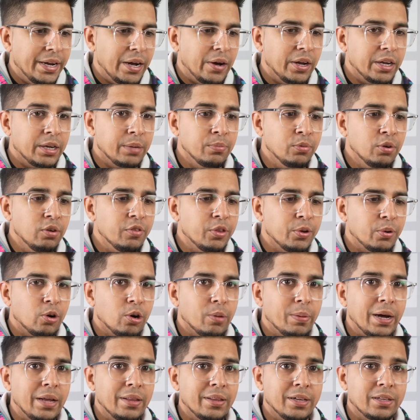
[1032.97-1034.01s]
now I can move the
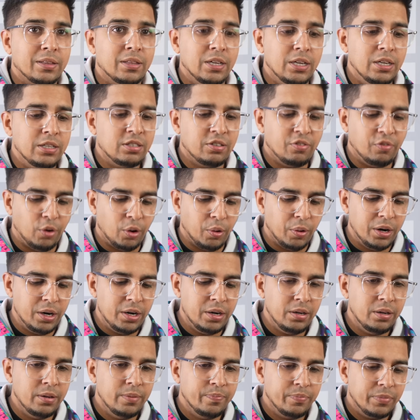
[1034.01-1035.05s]
robot like this
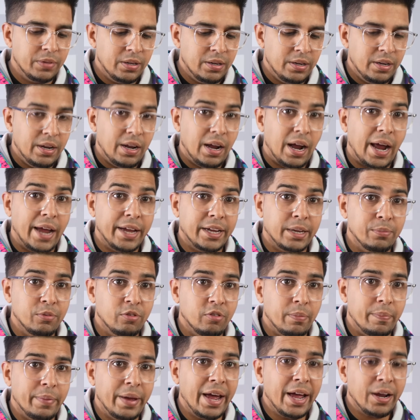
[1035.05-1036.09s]
forward. I can
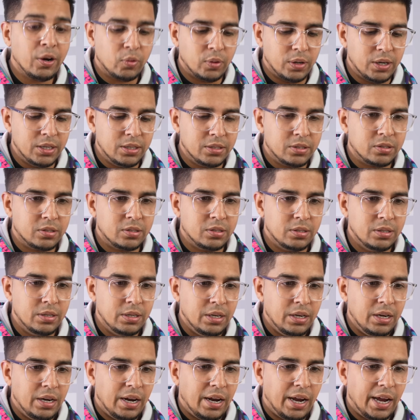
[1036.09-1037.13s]
move it backwards.
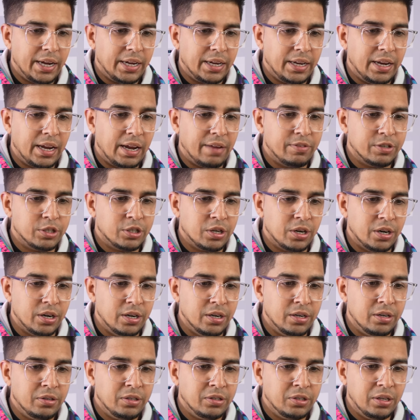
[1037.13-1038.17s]
I can have it
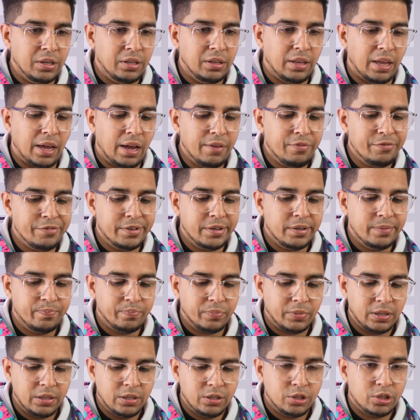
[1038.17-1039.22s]
turn to the left,
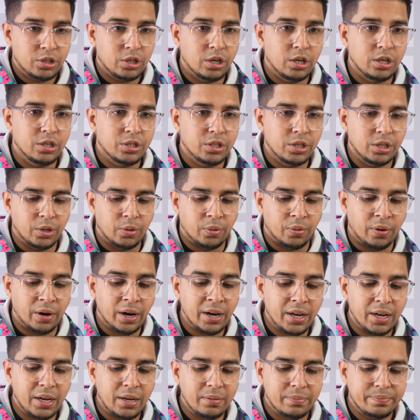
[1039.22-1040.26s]
turn to the
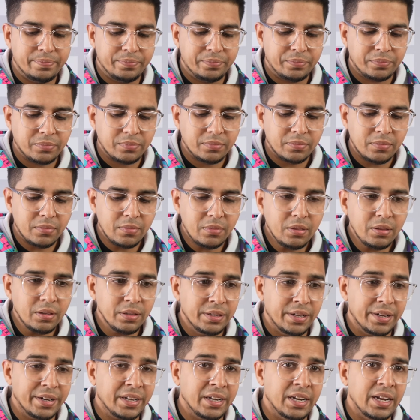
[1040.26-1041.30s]
right,
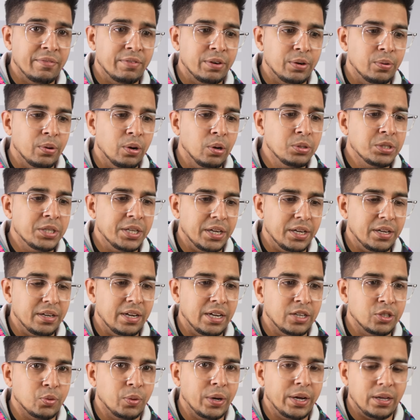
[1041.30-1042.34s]
and then I can have it rotate
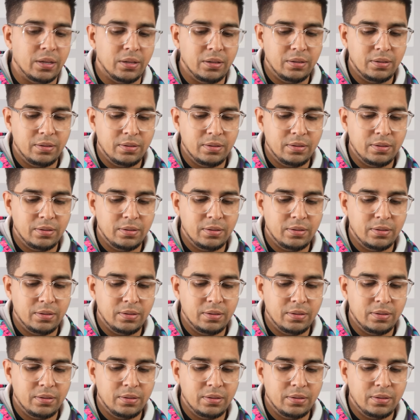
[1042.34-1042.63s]
as well.